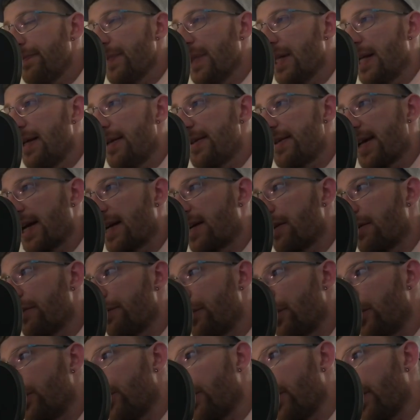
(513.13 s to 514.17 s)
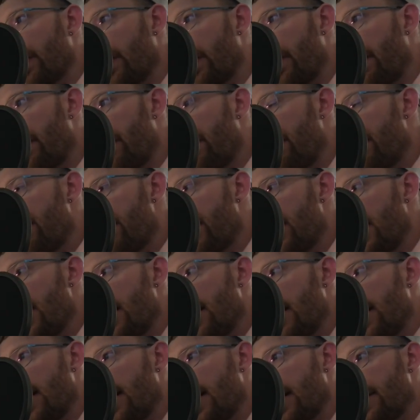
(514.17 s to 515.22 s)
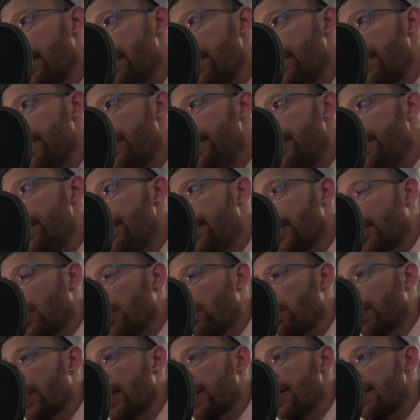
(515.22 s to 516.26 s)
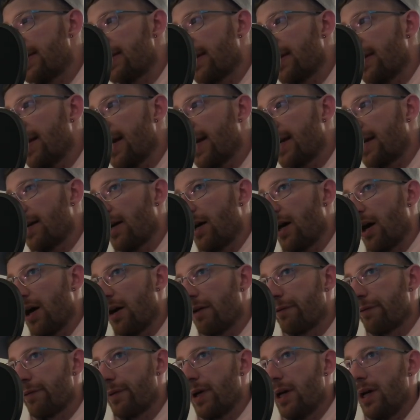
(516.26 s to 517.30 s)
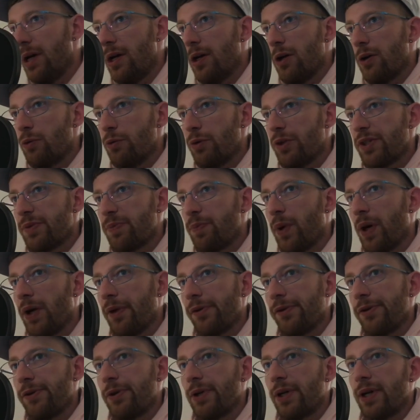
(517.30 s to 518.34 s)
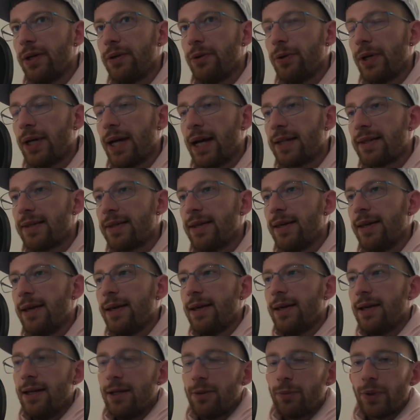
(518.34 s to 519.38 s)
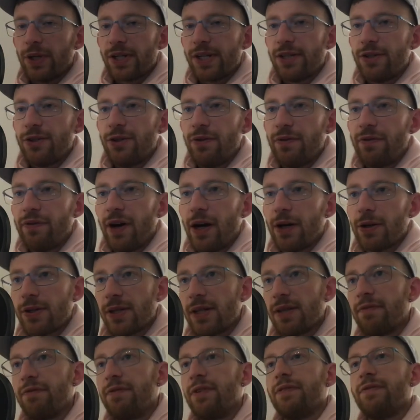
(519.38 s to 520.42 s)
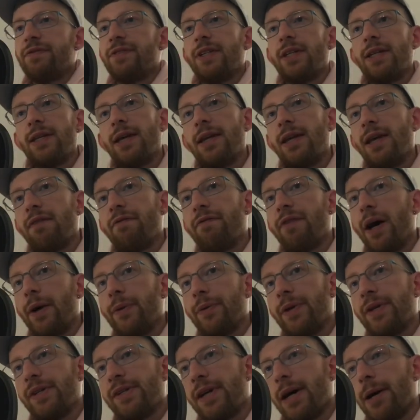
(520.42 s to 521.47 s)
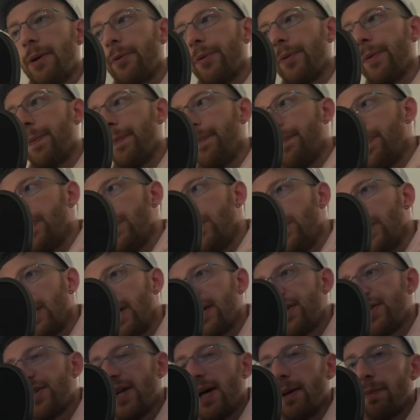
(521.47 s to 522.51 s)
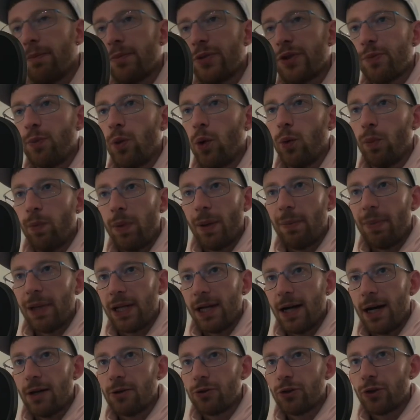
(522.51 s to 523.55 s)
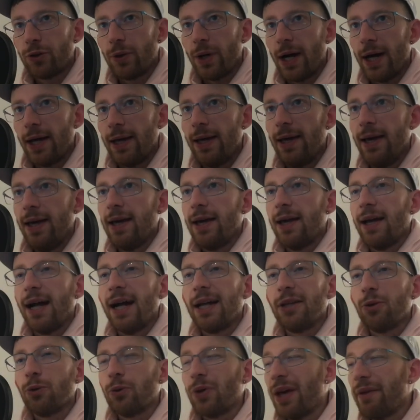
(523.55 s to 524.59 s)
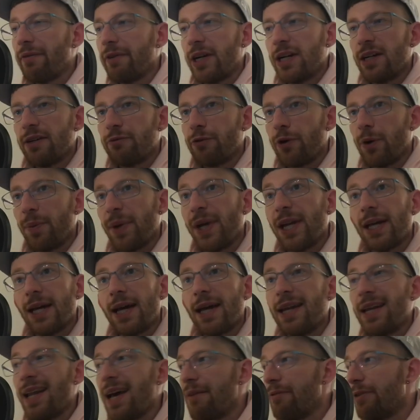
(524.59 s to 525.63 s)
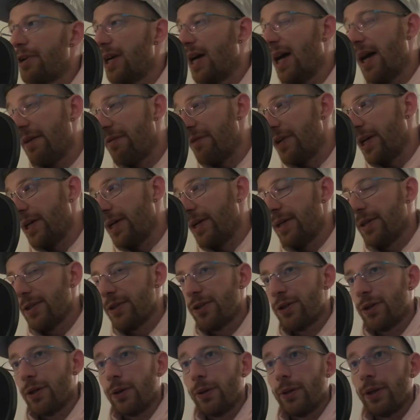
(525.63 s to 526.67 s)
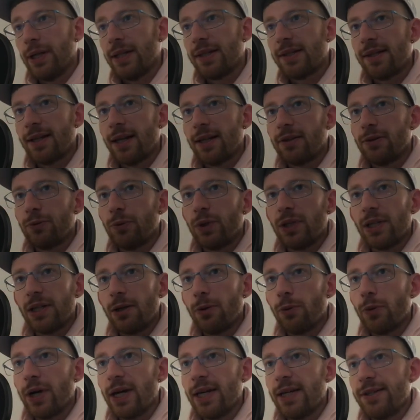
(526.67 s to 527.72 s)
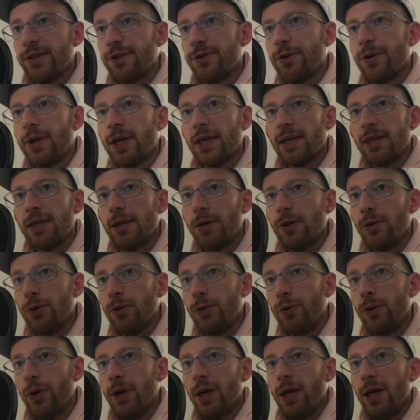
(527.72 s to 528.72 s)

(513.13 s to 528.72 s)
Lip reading: Second of all, the complete lack of response. It wasn't 2015 that they found this out. You get some small public outcry, and you'll never hear from it again, never ever. So it's not really raised to the EU.